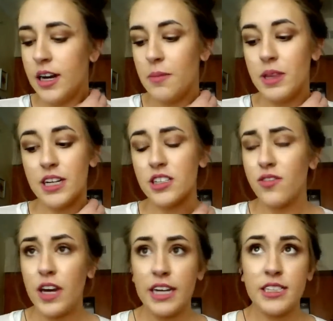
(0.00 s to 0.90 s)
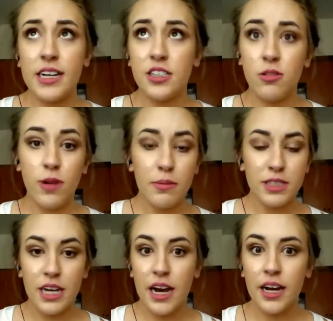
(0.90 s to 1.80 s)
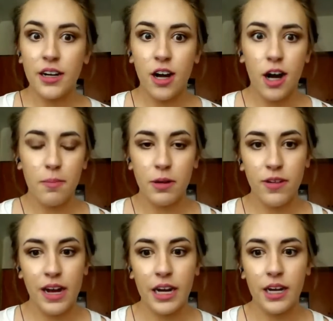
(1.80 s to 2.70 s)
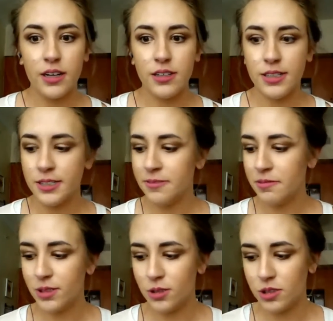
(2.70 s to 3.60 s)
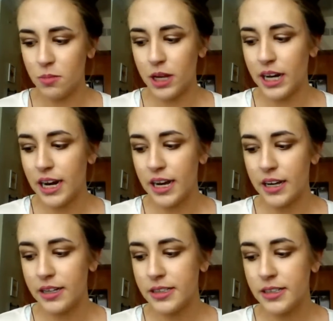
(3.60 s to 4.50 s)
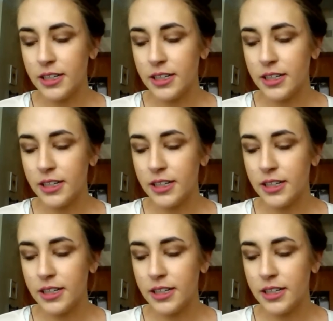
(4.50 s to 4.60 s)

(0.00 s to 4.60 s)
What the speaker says: mean, there's VAs that do web design, copywriting, social media.